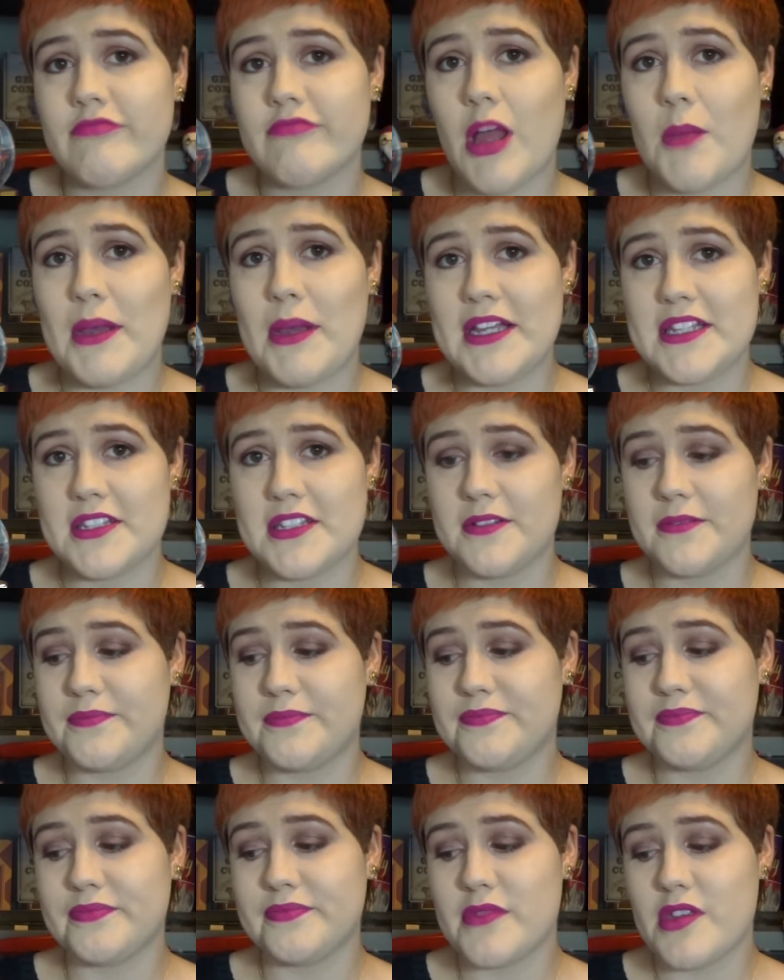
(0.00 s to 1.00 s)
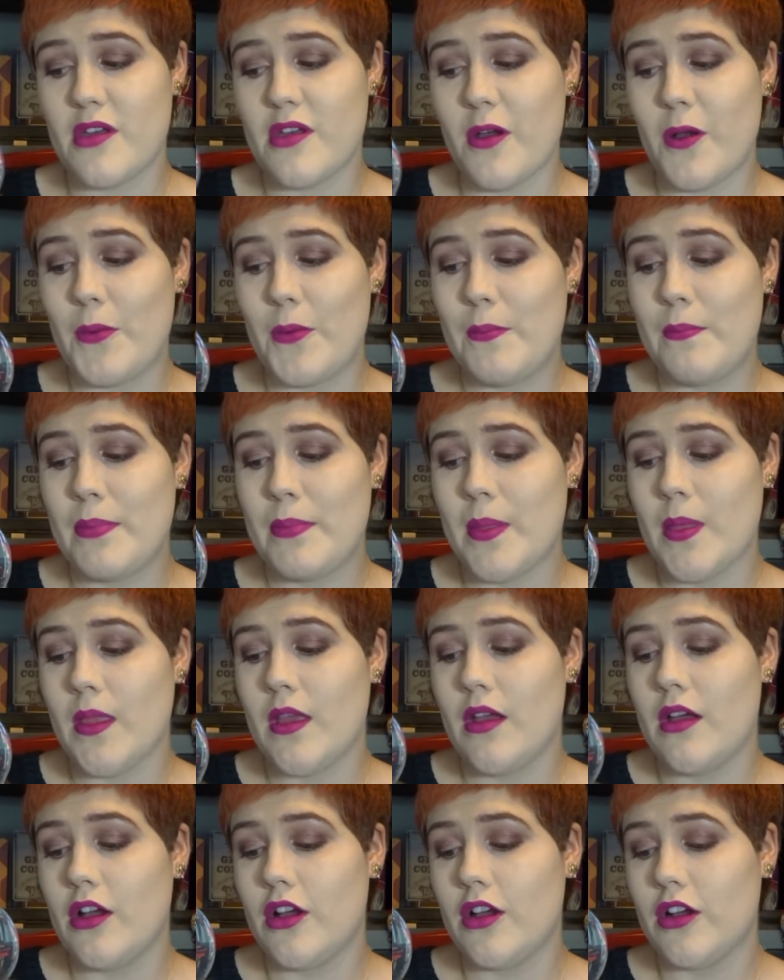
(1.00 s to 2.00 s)
Amazing. So
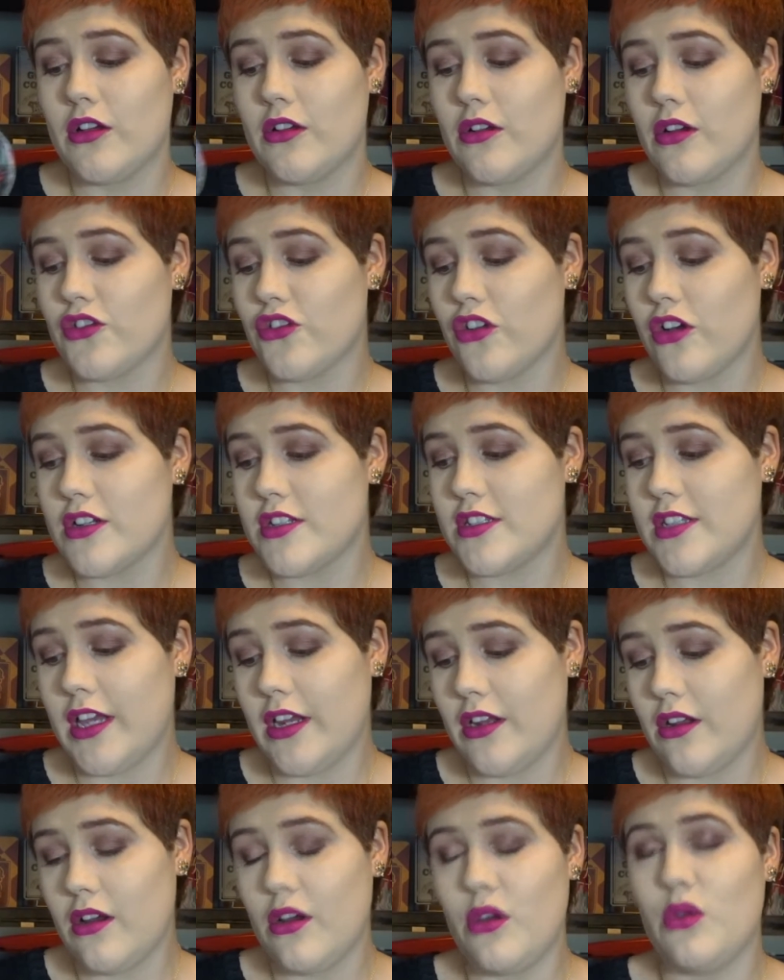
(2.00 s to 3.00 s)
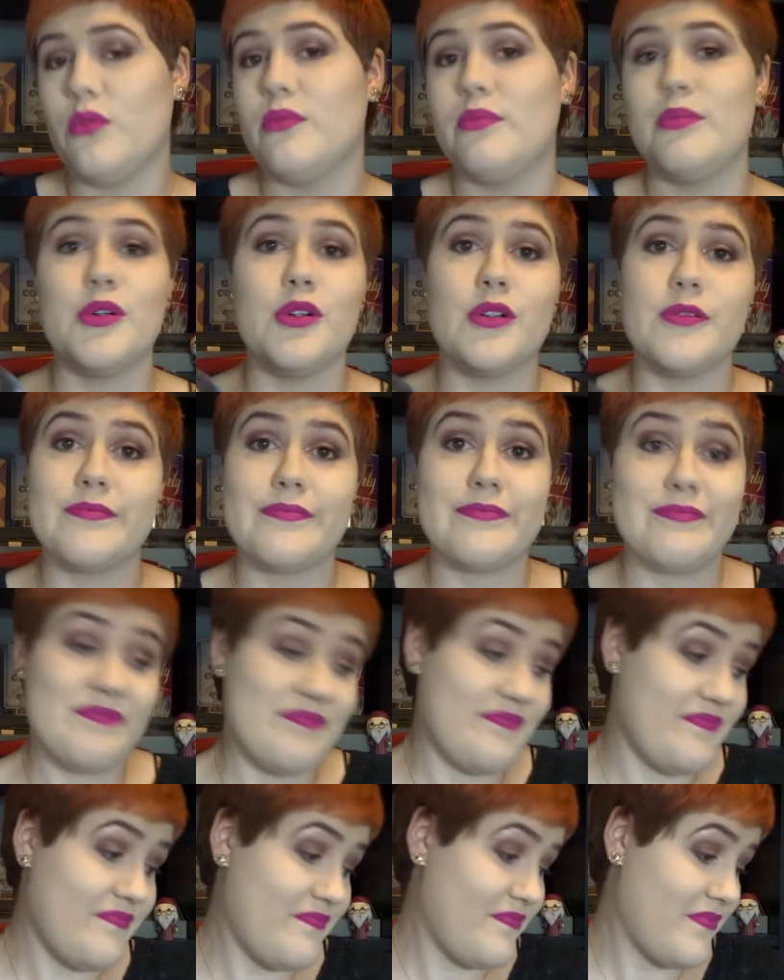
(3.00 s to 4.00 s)
I tried to say no, but
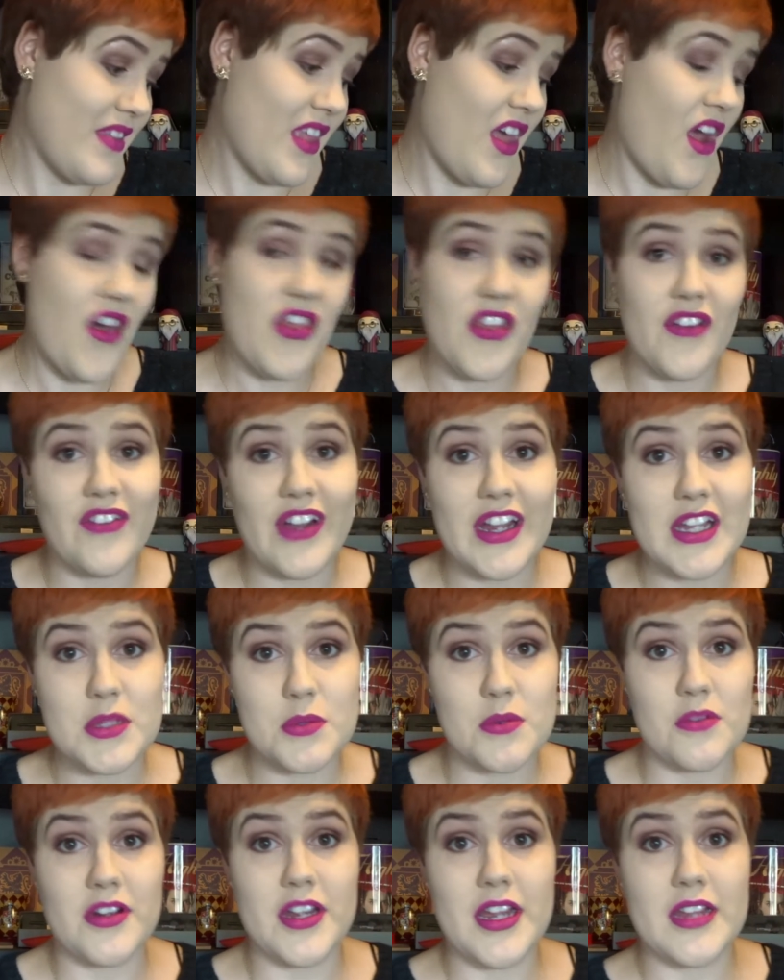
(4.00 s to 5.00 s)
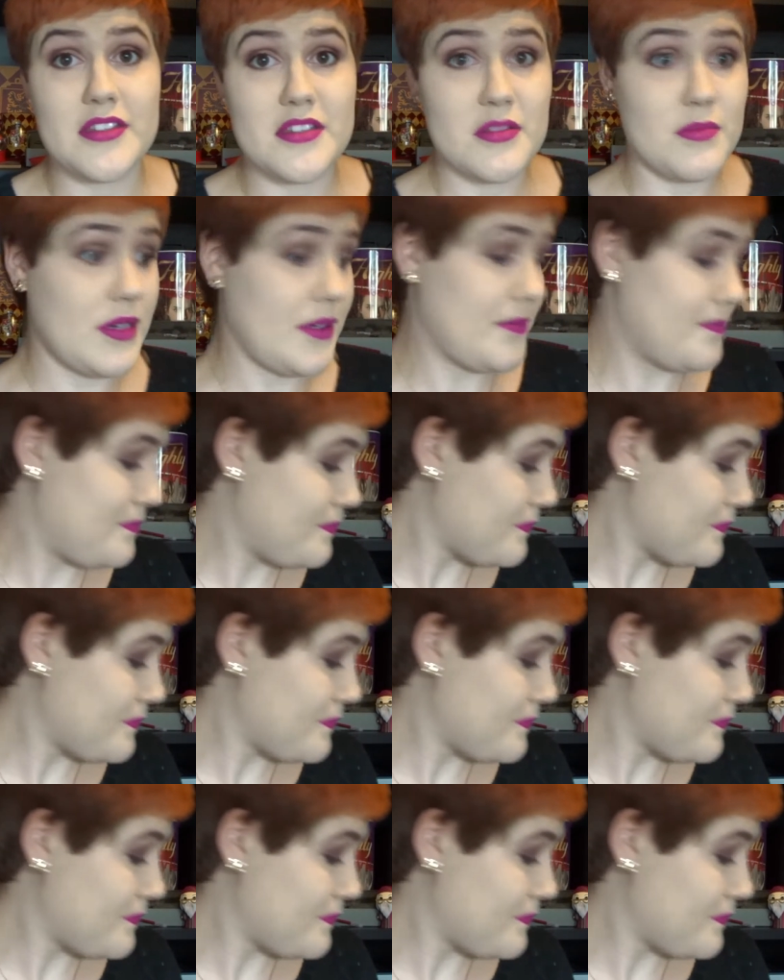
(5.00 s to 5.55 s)
the fates were against me.